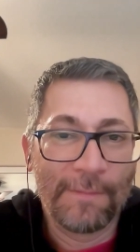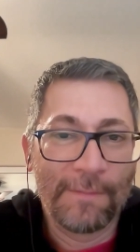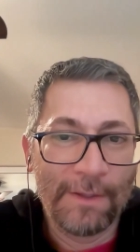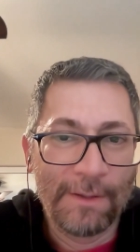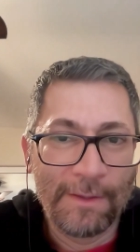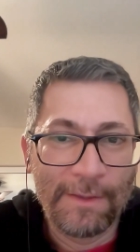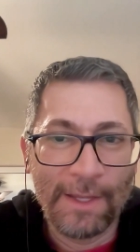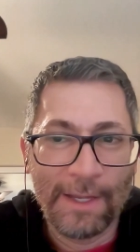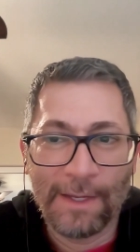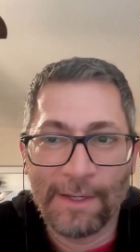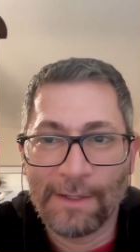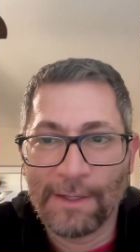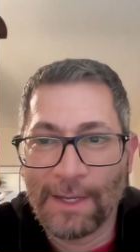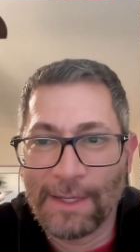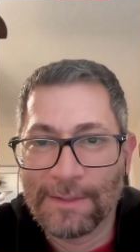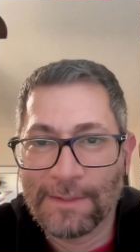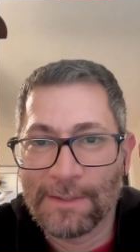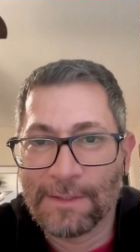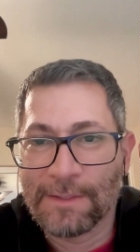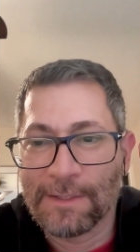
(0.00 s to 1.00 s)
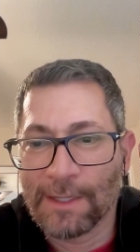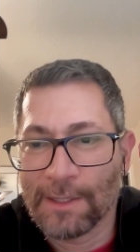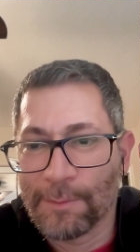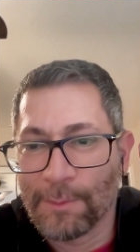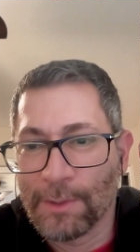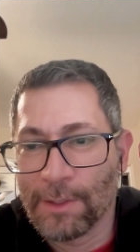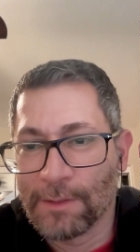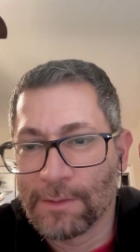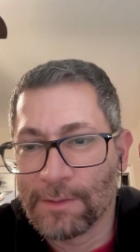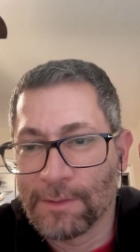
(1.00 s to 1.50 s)
that as a
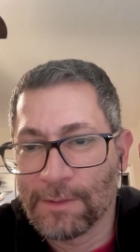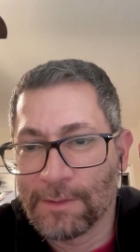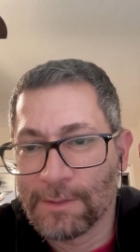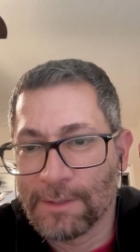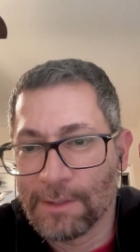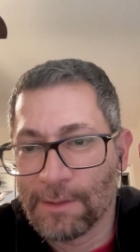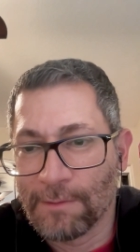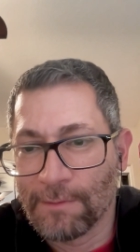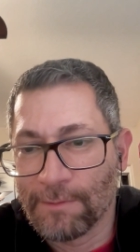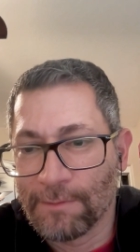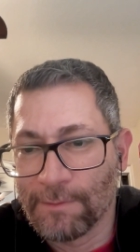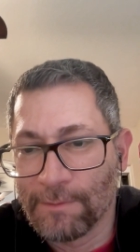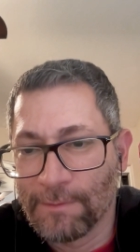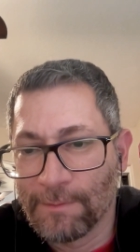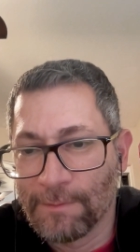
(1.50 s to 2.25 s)
segment unto itself?